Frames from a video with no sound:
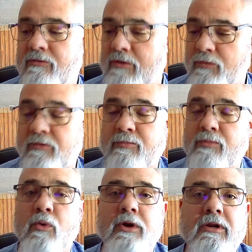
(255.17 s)
There was a
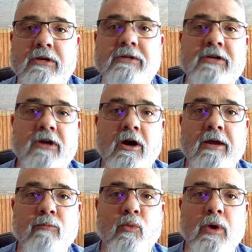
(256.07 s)
point in
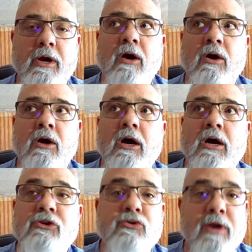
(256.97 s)
time where
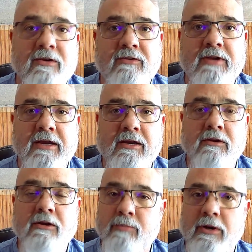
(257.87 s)
Trex decking, the
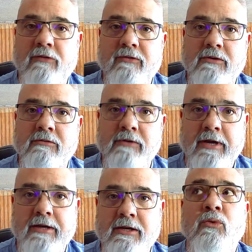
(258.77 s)
composite
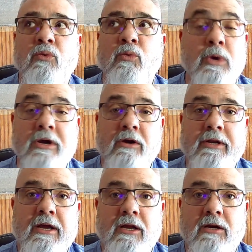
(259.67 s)
decking, we
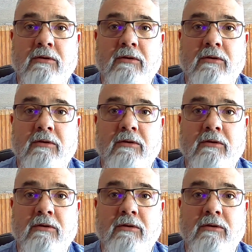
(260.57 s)
couldn't get it.